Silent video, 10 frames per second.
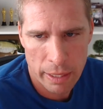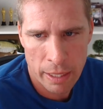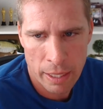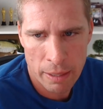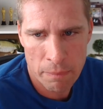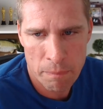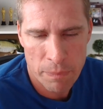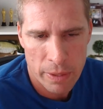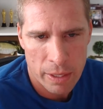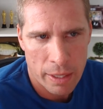
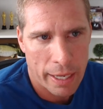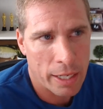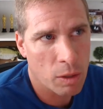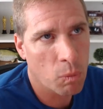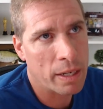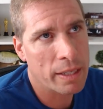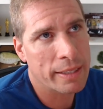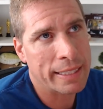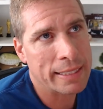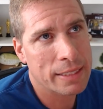I know one of the things